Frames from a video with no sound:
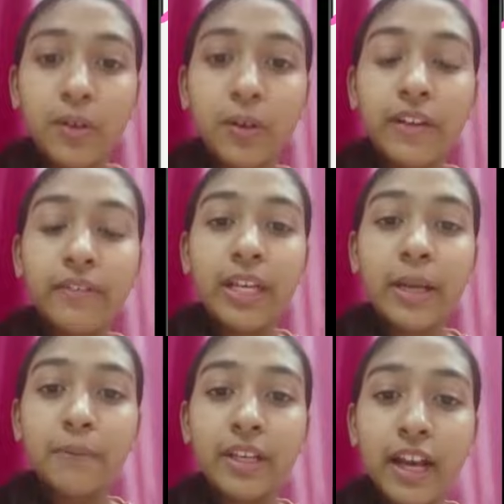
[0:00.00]
Good
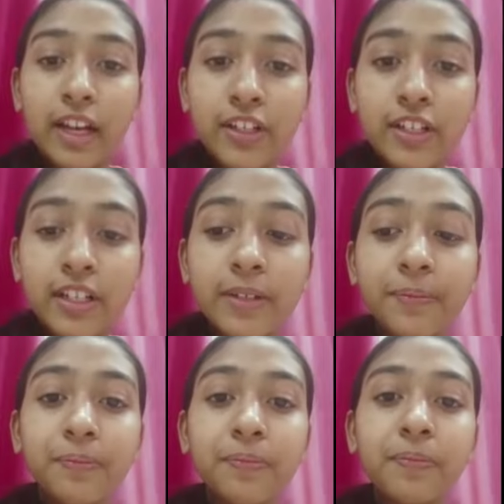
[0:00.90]
evening, I'm
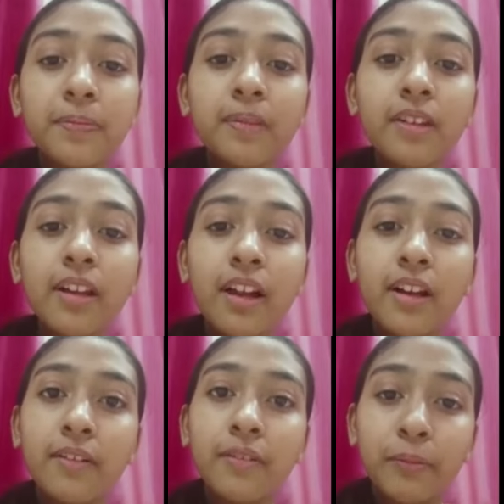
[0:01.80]
Leandra
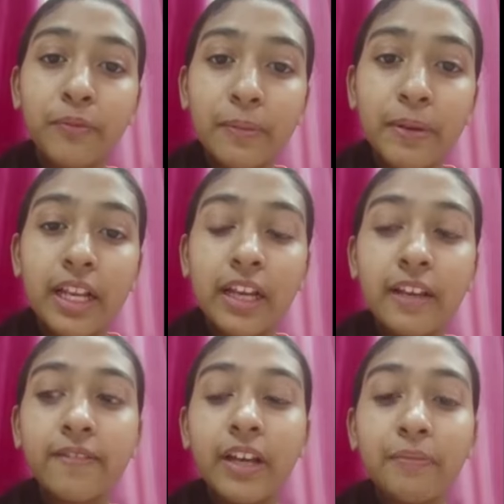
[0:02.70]
from
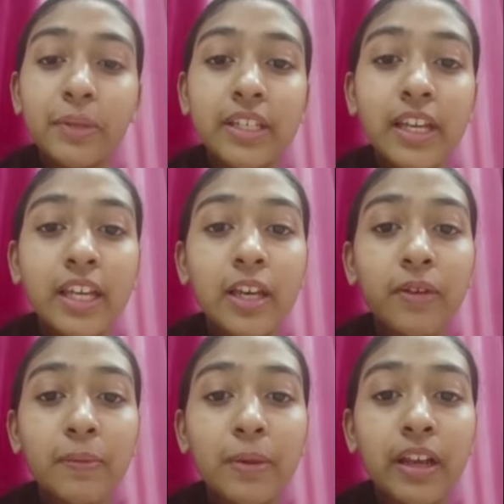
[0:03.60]
VBLive. I've been
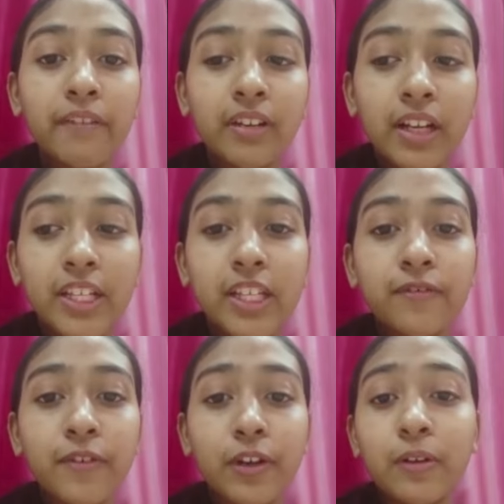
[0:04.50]
taking VBLive
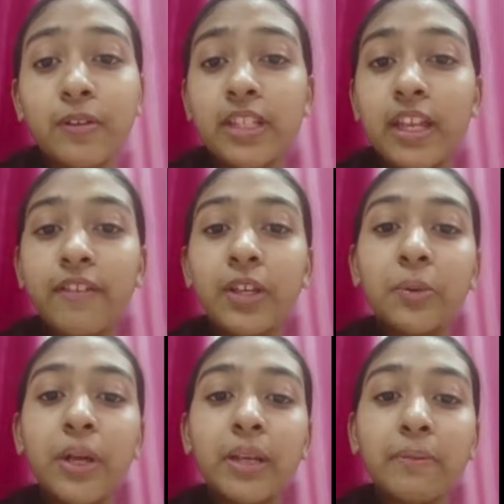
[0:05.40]
classes for around 7
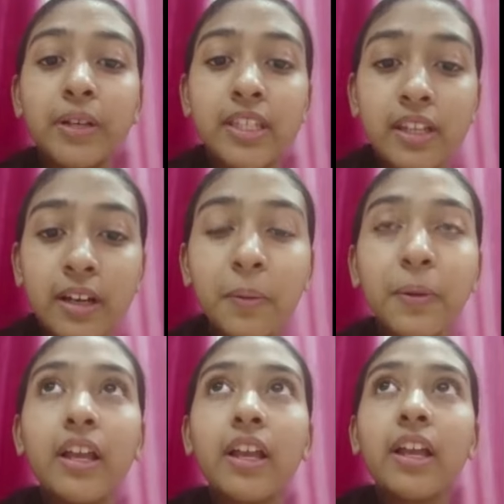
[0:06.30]
to 8 months
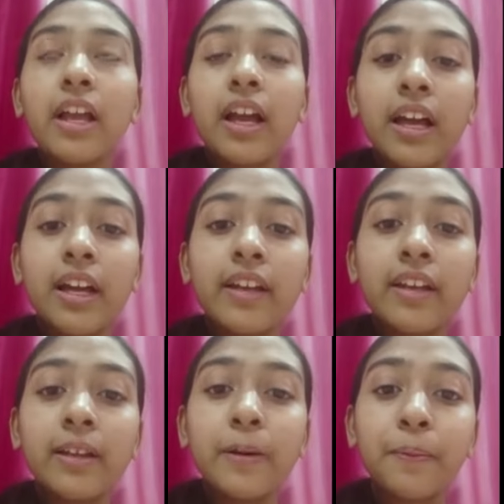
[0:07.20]
now,
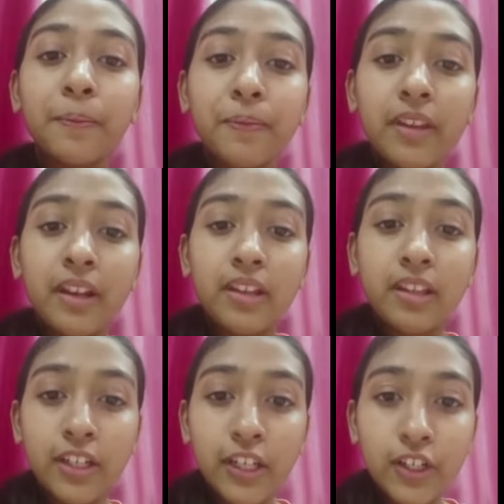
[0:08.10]
and
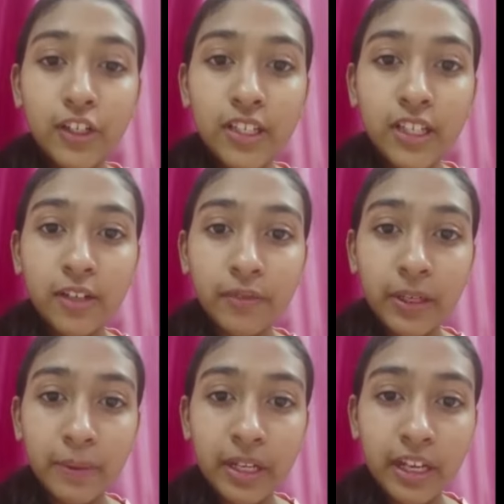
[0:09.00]
the teachers in
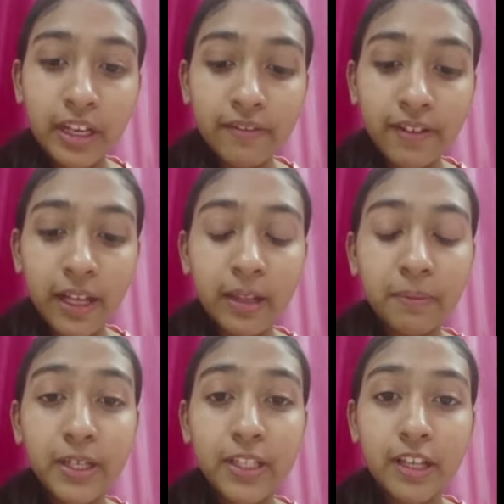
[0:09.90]
VBLive
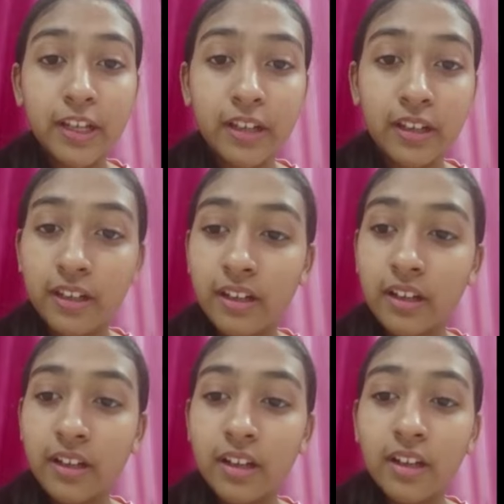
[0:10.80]
help us
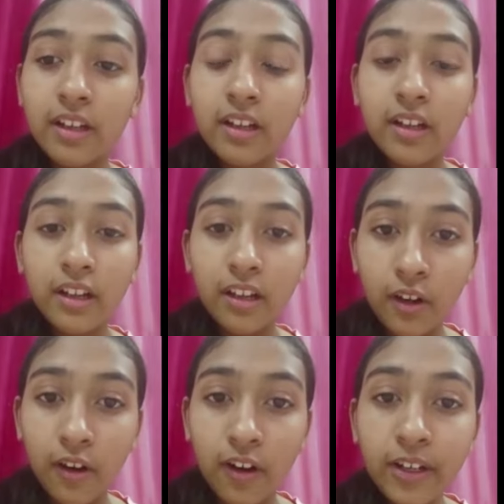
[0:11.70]
a
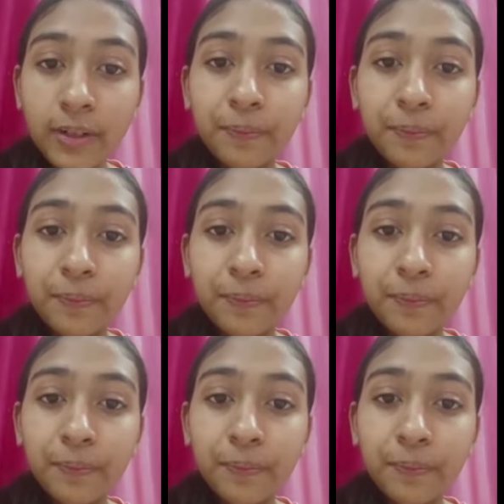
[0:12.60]
lot.